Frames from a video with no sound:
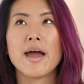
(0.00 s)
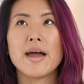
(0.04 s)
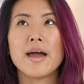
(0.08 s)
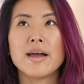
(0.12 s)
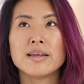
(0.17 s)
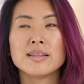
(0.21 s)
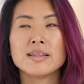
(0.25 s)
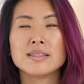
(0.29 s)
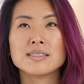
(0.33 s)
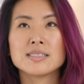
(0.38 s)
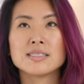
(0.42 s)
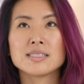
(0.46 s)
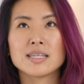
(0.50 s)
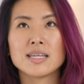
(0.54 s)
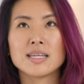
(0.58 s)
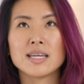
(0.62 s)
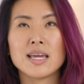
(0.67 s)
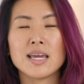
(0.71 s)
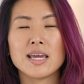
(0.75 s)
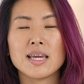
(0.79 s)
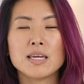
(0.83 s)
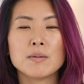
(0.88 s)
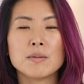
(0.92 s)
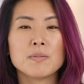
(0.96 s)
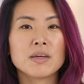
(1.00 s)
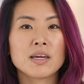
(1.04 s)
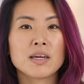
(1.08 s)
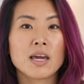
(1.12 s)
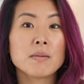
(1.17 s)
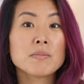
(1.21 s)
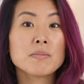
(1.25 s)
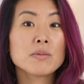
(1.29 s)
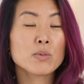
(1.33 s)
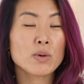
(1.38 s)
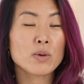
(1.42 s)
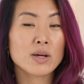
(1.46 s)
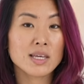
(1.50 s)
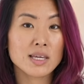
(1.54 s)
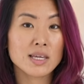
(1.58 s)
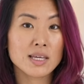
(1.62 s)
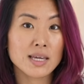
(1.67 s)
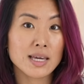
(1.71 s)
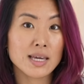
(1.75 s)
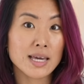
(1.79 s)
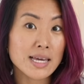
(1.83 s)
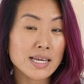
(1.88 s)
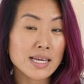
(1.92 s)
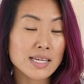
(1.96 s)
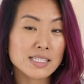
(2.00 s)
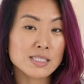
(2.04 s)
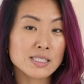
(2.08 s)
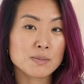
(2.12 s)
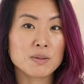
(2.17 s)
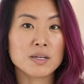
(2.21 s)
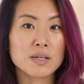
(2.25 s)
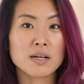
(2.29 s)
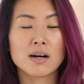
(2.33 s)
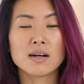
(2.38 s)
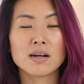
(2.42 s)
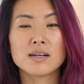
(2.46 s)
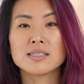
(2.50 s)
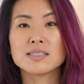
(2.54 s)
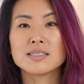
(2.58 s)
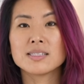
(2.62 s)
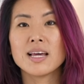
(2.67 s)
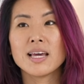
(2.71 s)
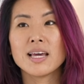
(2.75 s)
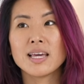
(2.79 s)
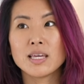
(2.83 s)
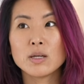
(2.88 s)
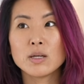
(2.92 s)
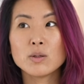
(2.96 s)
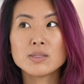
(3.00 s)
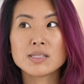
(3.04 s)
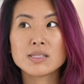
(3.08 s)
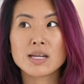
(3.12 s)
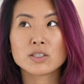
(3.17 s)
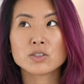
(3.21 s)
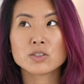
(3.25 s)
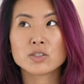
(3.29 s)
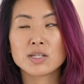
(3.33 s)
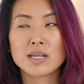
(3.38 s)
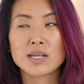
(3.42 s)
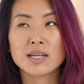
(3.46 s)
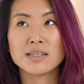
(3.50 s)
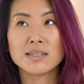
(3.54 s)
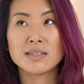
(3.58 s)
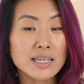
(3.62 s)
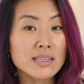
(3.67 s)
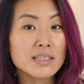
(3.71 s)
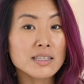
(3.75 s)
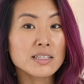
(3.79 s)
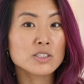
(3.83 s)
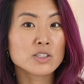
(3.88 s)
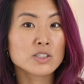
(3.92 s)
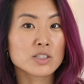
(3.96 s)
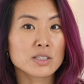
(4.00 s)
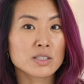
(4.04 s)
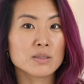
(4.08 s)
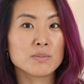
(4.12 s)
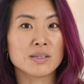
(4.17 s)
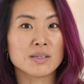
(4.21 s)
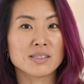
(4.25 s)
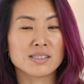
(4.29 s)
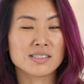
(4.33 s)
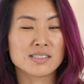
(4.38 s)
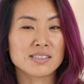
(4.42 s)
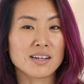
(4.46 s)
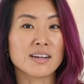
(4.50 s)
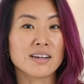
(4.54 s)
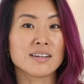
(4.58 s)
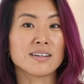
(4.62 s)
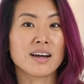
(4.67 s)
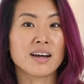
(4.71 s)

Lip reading: And he became the way he is because he was actually an illegitimate son.